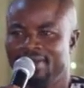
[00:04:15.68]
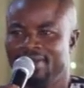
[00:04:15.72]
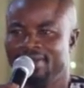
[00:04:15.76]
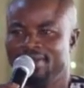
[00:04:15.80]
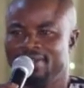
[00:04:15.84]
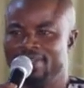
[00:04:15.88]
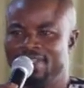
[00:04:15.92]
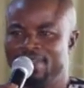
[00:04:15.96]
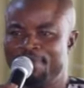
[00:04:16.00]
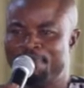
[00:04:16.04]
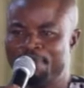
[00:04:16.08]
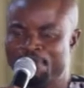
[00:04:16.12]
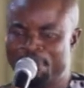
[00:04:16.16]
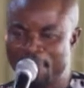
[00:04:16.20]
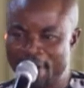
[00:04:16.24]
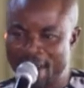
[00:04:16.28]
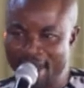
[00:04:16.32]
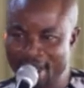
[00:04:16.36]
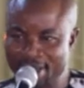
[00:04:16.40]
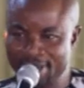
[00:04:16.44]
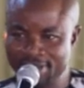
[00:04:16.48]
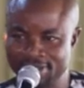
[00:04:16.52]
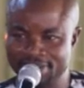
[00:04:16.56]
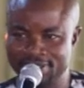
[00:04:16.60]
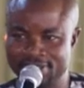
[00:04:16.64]
The
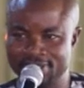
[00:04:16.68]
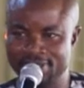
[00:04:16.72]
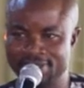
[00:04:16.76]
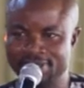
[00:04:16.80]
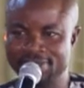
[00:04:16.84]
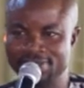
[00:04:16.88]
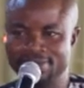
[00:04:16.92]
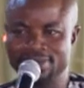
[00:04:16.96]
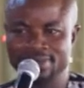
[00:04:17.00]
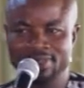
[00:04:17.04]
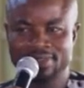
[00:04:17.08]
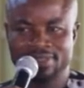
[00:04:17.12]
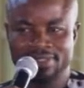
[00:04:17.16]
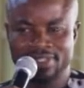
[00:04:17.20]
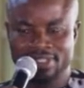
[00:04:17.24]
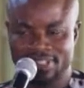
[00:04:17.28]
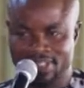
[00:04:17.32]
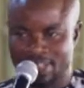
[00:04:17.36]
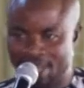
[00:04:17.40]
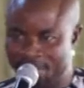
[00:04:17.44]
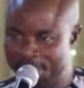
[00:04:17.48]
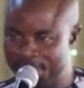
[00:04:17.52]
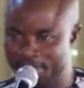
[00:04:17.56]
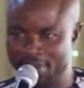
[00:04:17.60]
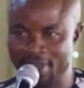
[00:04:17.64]
pains
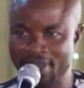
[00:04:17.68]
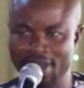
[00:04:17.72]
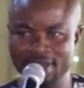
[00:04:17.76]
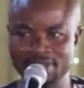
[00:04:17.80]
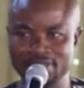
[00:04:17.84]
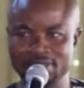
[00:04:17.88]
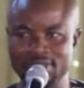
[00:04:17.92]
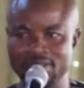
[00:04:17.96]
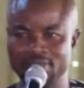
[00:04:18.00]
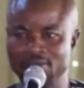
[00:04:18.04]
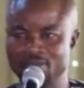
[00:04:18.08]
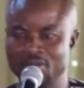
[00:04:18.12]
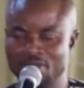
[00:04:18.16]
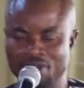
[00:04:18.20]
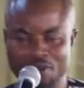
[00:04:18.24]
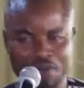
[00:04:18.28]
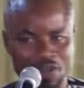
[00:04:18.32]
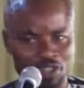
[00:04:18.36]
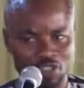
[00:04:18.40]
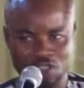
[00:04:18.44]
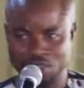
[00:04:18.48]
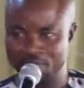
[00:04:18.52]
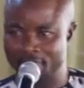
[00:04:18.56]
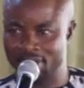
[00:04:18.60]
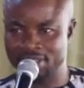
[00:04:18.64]
disappeared
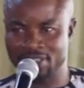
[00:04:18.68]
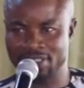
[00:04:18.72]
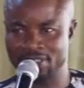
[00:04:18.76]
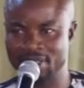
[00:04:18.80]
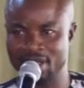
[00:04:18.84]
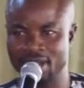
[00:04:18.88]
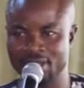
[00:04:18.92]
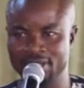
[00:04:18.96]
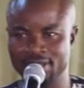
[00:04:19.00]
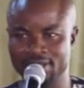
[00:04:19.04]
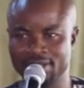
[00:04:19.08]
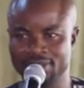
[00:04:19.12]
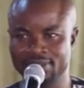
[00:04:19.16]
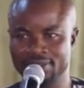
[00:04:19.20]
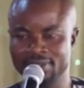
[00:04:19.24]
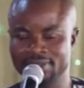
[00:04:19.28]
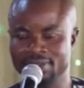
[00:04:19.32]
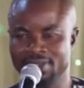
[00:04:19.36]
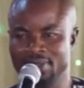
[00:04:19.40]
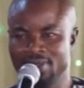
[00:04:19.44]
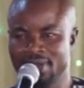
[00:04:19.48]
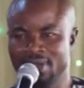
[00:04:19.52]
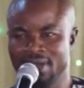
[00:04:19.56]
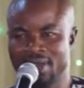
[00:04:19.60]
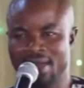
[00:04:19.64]
automatically.
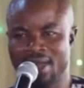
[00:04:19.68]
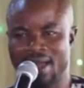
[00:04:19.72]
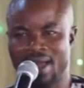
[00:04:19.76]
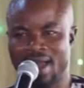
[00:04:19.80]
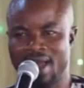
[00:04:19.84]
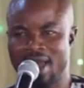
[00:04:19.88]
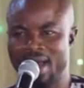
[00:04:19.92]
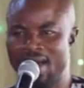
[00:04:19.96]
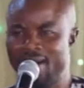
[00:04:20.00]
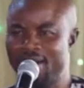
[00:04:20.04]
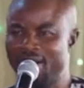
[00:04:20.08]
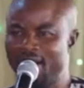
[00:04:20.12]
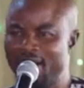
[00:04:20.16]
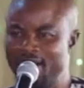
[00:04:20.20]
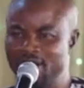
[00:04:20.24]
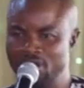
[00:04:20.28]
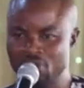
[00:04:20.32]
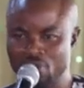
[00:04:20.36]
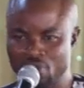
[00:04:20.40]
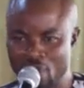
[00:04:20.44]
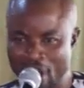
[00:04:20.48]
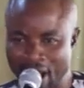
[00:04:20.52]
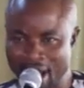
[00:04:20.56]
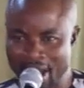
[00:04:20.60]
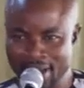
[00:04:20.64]
And that is
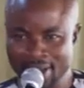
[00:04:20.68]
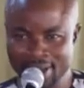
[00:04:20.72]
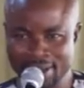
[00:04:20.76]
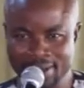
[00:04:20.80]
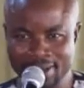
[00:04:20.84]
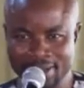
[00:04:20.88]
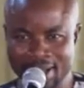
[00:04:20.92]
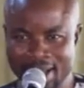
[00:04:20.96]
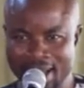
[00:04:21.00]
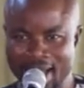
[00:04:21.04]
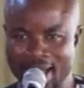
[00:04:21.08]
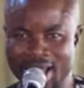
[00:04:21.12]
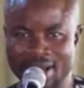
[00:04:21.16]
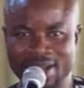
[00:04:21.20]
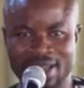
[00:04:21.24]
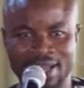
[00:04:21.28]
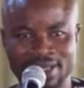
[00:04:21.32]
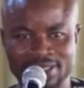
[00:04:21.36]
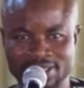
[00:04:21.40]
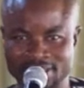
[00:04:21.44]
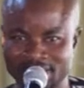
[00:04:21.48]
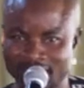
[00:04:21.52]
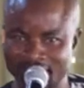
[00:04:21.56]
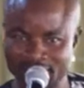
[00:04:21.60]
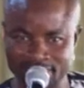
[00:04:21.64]
why I can
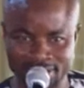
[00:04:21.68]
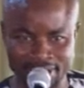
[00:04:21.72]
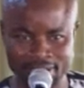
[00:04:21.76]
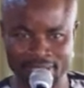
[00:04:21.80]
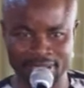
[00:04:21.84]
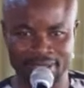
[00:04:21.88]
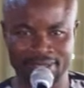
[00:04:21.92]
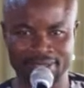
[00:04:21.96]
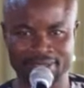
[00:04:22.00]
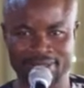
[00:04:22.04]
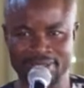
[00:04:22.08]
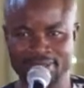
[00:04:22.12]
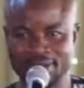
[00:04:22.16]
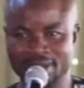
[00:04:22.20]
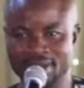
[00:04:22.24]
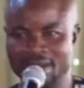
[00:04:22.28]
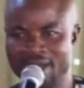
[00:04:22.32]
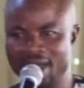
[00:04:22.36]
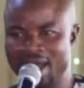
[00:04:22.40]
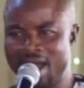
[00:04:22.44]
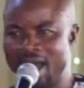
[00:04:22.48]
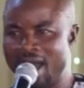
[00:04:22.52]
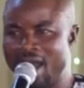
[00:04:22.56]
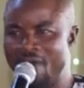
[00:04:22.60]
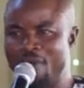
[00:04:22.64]
stand here.
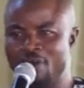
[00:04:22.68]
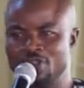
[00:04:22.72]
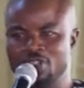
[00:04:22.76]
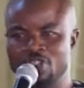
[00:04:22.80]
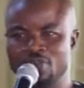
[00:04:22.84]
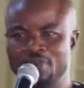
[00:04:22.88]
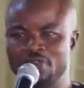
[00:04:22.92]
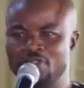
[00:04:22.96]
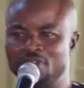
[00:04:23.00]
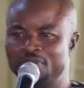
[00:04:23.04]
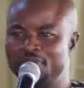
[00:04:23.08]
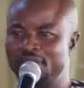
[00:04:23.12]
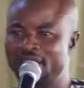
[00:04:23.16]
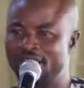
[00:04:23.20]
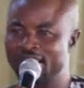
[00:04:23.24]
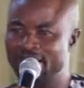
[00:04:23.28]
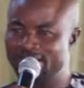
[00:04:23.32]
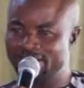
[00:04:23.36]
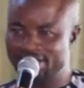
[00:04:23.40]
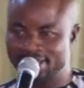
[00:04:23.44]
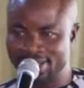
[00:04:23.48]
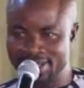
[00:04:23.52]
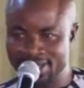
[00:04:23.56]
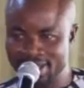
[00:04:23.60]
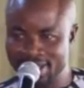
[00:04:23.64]
I was supposed to be here
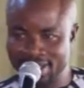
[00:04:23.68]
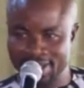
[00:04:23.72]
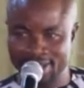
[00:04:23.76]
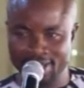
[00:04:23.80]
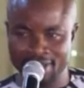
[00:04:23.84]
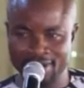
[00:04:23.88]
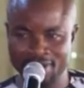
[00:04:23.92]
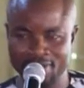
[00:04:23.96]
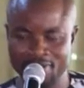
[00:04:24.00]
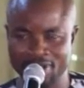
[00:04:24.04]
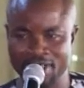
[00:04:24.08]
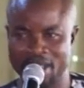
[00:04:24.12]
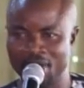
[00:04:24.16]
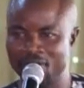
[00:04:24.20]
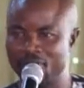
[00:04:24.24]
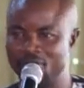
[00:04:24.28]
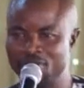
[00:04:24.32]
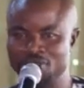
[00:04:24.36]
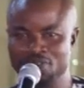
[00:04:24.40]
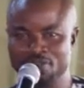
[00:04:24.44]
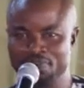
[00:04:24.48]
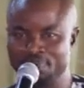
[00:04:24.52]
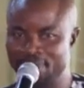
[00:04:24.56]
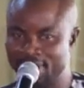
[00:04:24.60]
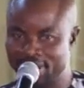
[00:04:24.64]
yesterday, but I
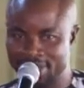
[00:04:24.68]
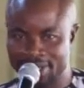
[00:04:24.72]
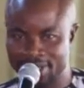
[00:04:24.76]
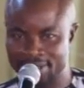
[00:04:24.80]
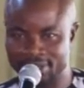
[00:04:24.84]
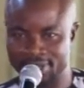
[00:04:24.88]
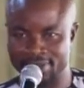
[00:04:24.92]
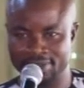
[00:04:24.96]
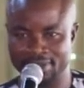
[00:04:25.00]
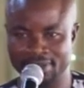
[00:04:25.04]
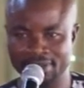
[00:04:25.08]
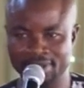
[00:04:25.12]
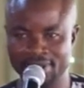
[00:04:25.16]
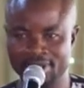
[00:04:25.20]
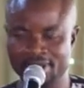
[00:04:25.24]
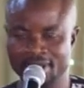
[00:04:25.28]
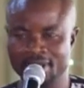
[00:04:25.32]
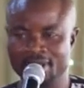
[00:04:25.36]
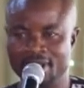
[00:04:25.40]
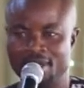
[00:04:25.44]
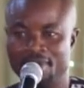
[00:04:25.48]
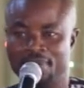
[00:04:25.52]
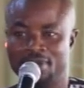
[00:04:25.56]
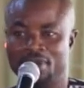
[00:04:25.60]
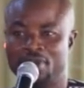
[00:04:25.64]
couldn't make it.
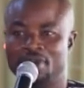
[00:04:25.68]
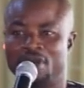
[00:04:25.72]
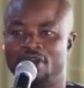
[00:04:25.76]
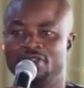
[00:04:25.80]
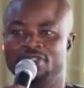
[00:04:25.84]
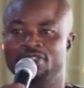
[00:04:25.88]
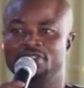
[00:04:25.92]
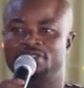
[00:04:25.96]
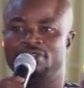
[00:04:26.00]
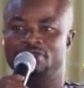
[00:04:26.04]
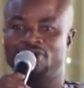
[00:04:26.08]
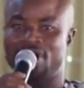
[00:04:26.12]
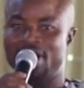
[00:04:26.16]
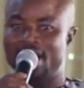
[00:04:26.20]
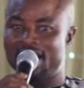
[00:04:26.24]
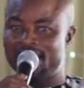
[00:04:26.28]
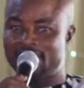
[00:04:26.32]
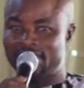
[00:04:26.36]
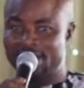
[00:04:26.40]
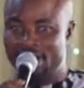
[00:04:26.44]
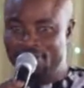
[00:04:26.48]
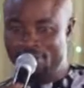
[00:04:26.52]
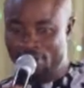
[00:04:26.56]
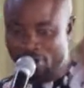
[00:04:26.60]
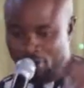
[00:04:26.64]
Because to
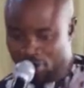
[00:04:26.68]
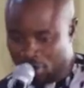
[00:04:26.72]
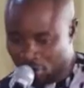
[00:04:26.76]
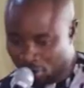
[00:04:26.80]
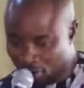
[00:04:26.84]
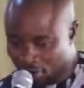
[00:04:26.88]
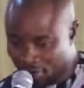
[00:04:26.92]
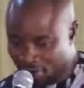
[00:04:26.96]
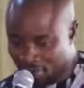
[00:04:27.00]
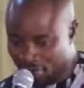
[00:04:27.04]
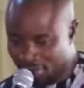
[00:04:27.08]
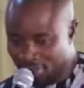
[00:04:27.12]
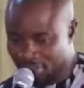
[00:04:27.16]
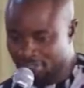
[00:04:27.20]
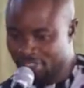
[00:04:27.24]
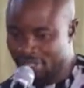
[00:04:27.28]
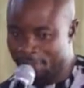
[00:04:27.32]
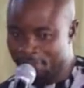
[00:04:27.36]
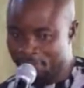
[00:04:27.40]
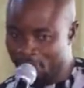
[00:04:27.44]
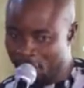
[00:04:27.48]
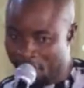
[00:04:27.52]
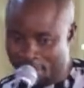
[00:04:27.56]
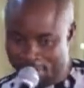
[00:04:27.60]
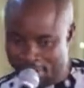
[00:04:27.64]
enter motor is a
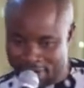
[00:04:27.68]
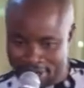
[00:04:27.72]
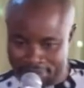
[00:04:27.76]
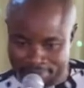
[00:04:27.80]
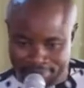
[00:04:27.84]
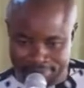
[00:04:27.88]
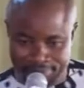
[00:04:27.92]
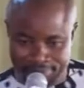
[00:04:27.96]
problem.